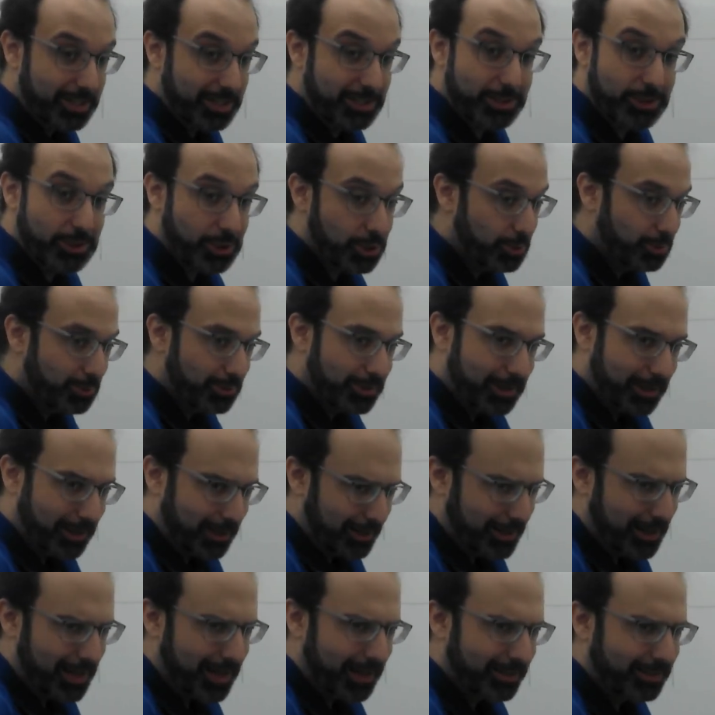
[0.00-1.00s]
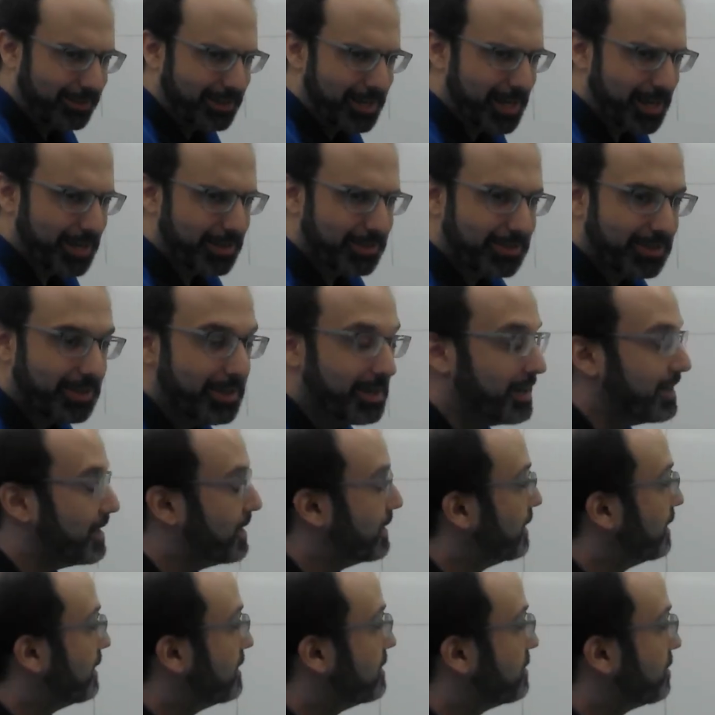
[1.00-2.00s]
This is used in a lot of things.
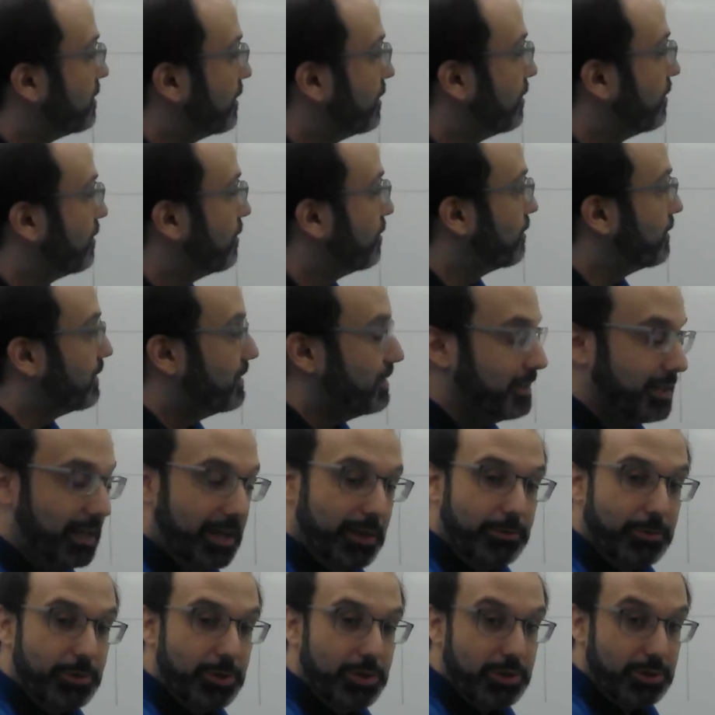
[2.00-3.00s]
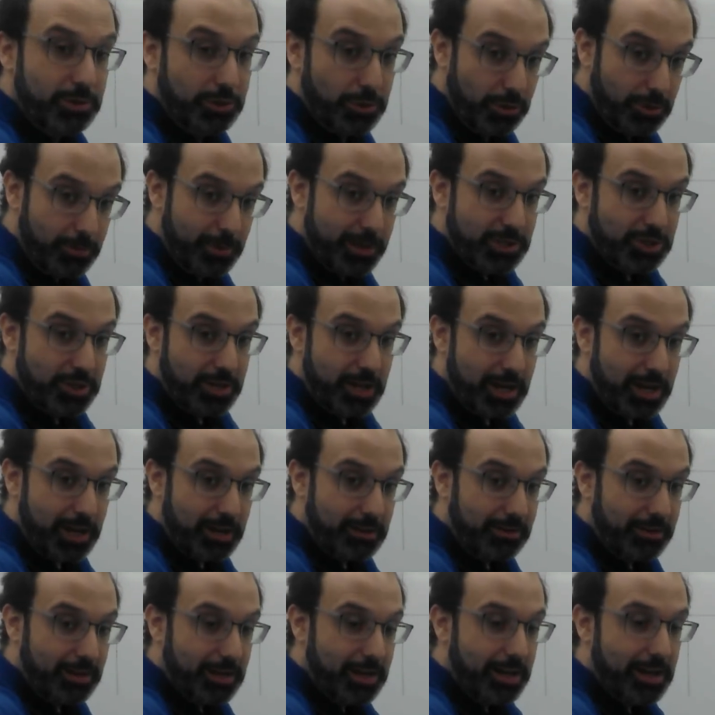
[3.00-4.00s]
So do the best you
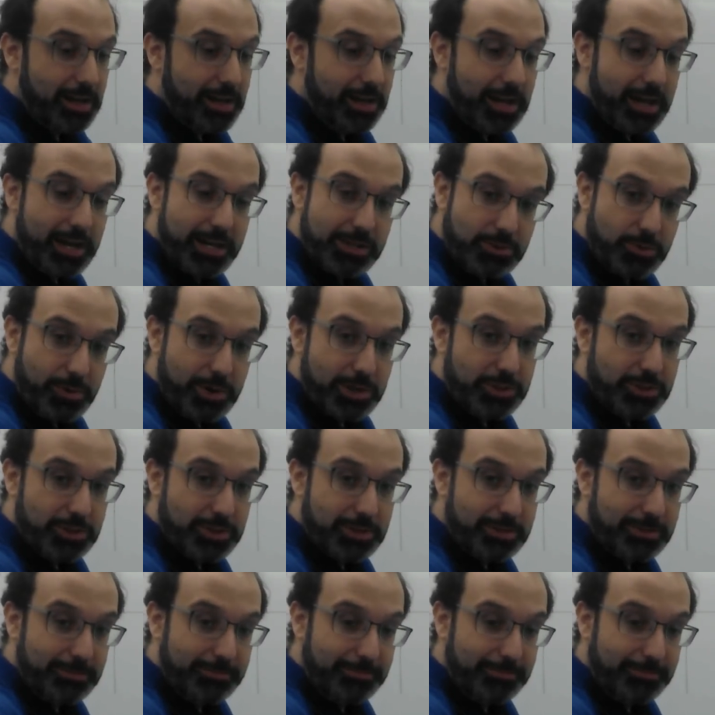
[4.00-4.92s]
can and ask questions.